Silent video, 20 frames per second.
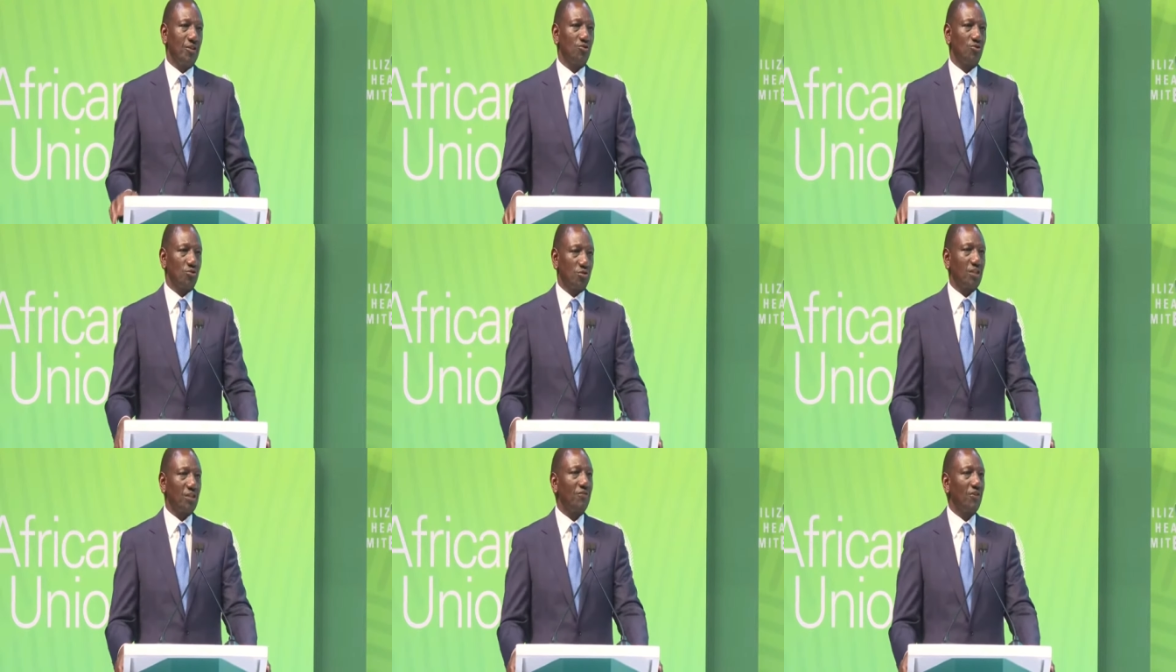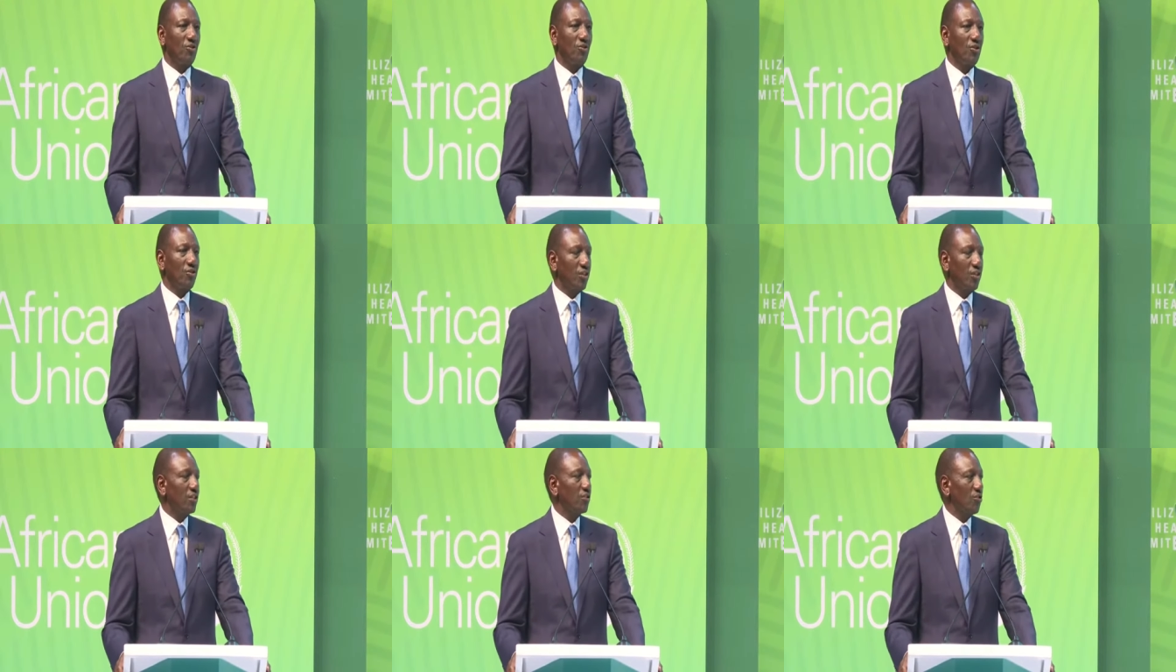to
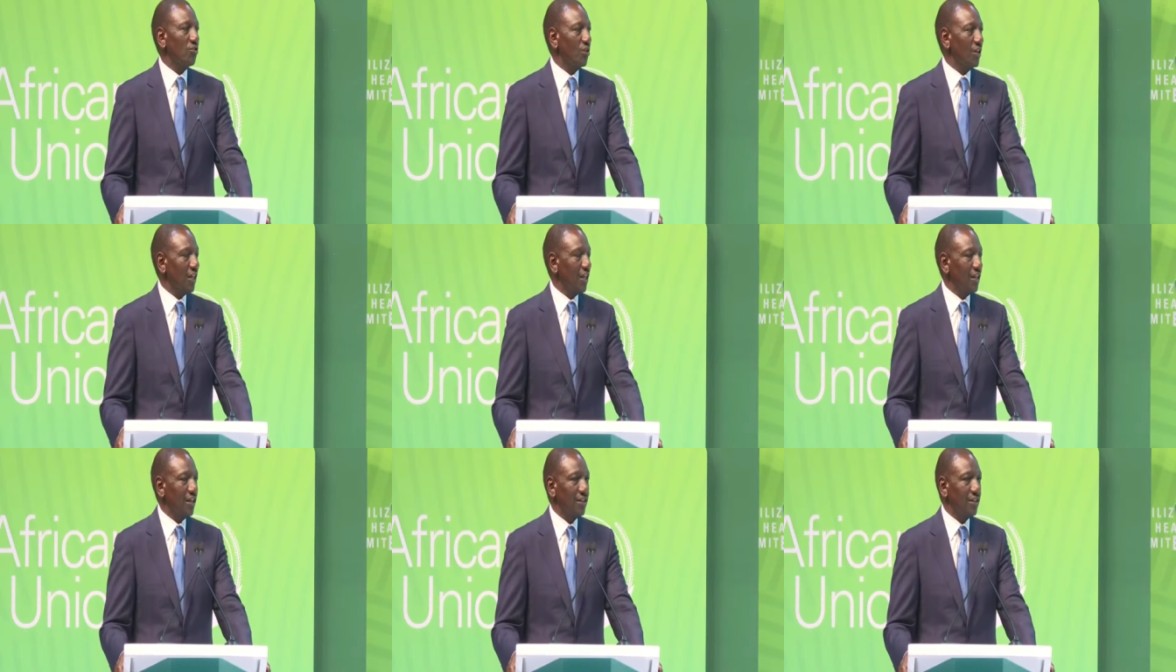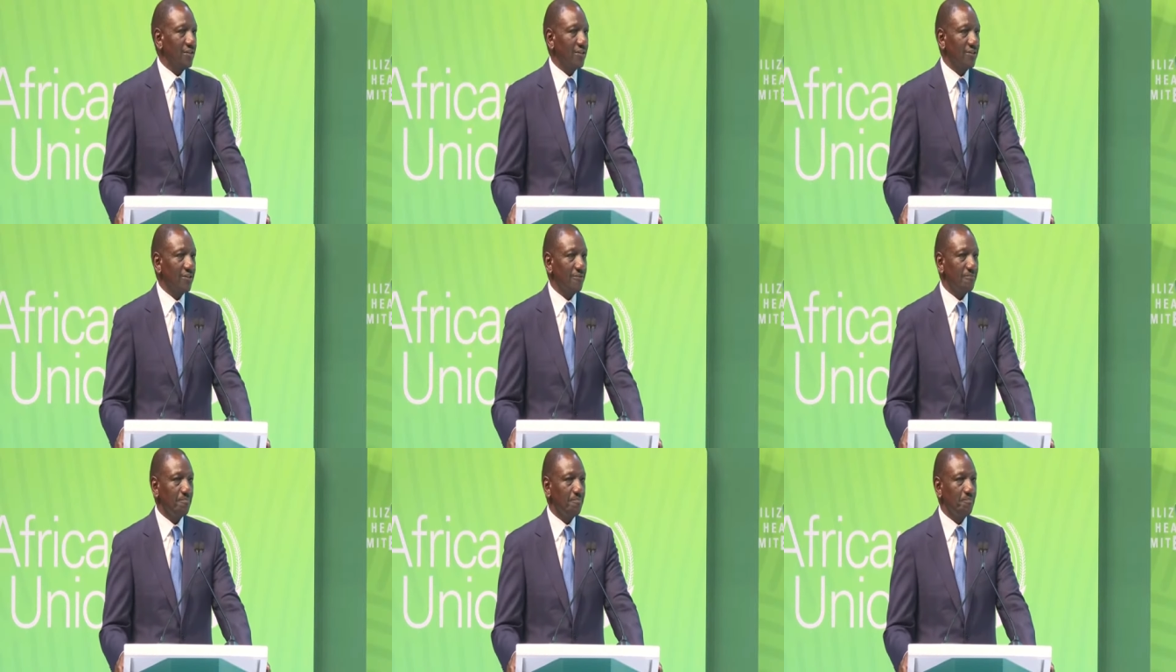several critical areas.